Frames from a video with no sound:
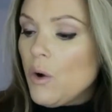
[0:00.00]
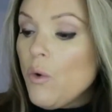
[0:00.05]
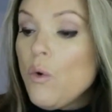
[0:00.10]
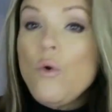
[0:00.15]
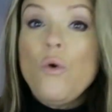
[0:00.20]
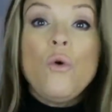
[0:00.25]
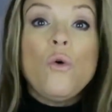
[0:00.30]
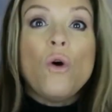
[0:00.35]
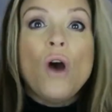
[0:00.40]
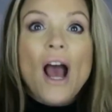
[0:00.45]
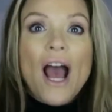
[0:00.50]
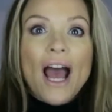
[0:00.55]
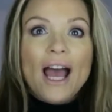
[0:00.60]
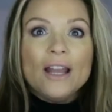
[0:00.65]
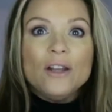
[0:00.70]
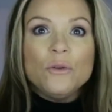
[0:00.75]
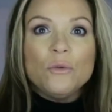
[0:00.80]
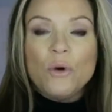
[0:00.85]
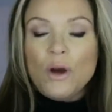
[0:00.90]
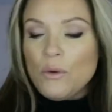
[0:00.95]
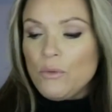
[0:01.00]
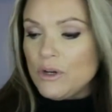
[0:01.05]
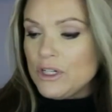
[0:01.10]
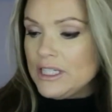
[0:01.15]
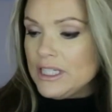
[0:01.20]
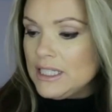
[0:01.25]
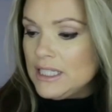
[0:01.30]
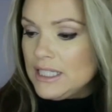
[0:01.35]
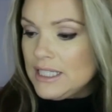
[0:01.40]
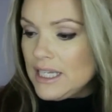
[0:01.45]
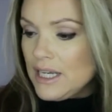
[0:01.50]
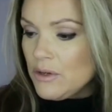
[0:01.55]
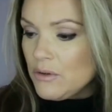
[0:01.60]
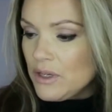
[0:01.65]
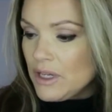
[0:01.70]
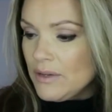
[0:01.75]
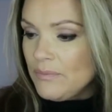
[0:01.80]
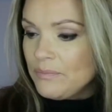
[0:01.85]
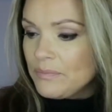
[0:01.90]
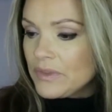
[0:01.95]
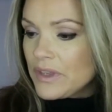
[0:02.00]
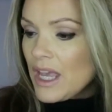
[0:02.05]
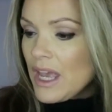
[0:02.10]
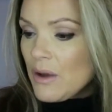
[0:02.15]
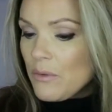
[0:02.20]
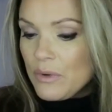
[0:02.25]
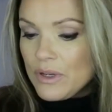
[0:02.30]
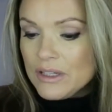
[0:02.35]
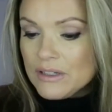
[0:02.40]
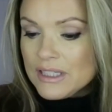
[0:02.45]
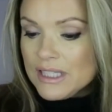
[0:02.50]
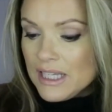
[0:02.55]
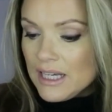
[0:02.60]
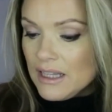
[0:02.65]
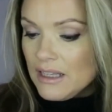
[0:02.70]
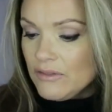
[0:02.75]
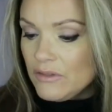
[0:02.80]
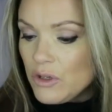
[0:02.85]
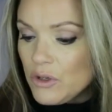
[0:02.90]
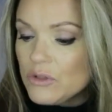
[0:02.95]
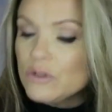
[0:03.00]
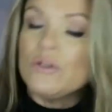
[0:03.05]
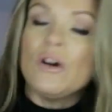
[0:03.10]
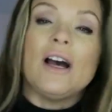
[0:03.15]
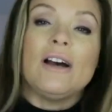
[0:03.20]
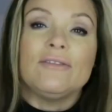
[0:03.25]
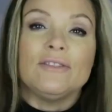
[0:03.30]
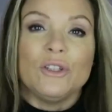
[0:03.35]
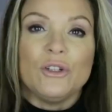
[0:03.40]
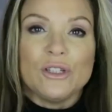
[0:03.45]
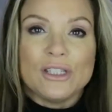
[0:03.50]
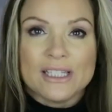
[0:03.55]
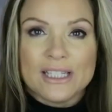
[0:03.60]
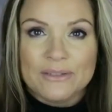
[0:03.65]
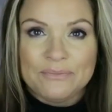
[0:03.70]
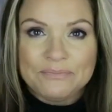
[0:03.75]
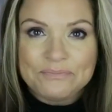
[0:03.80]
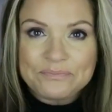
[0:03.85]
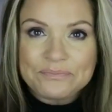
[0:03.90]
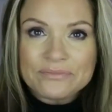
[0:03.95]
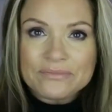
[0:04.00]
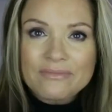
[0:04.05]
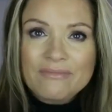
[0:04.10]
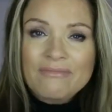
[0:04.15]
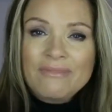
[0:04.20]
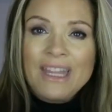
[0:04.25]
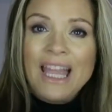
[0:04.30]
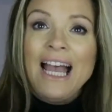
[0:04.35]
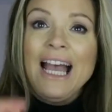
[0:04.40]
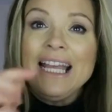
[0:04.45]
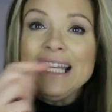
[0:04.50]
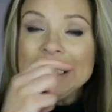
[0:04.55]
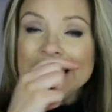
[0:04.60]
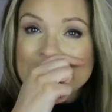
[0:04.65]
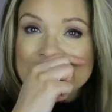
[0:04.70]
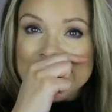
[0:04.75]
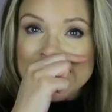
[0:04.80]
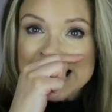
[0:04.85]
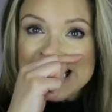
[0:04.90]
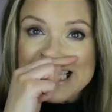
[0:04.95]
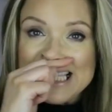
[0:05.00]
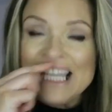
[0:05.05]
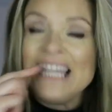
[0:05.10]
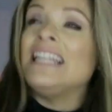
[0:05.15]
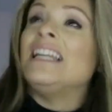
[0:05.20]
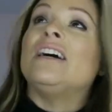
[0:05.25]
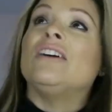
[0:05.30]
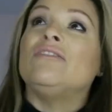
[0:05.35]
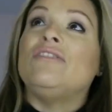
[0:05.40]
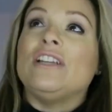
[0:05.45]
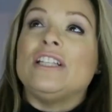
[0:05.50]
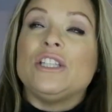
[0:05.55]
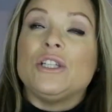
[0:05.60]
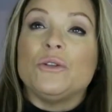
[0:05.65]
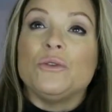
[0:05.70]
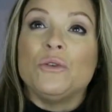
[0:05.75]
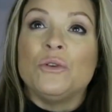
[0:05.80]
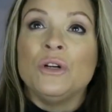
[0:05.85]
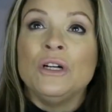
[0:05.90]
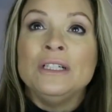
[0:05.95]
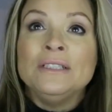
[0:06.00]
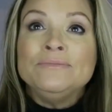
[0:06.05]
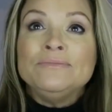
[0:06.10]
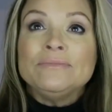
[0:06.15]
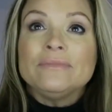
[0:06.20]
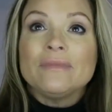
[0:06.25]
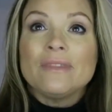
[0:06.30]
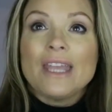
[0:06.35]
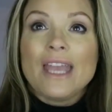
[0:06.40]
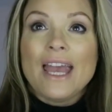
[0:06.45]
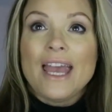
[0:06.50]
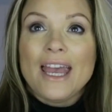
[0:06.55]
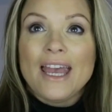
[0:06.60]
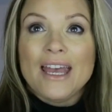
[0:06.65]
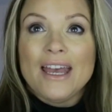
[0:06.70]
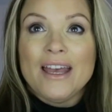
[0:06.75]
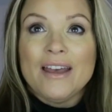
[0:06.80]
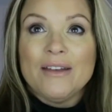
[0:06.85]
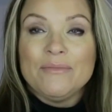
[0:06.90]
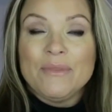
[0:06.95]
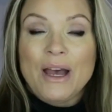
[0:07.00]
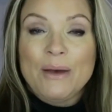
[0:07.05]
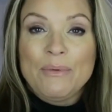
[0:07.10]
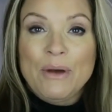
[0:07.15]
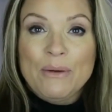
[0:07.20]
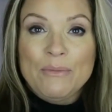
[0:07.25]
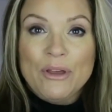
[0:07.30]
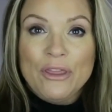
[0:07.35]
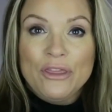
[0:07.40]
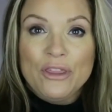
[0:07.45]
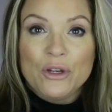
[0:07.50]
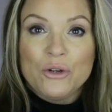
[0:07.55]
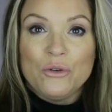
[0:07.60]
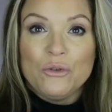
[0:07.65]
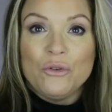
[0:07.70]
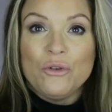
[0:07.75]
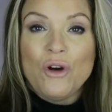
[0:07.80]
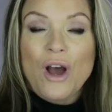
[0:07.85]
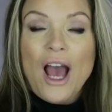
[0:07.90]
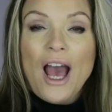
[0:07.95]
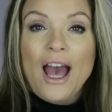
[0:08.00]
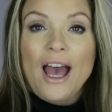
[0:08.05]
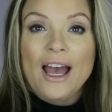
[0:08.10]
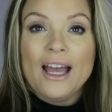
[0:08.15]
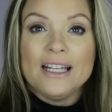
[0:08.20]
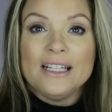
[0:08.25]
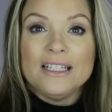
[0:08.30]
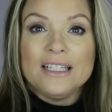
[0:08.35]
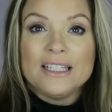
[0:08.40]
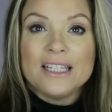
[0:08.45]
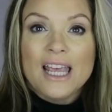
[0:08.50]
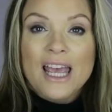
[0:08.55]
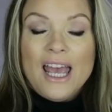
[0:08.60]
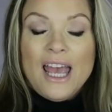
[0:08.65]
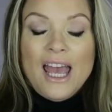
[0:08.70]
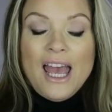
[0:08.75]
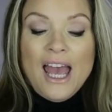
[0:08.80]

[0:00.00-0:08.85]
Oh, I know what I wanted to tell you. Well, you'll see I'll have lost, no, I haven't lost it. I did this in a video about a month ago, and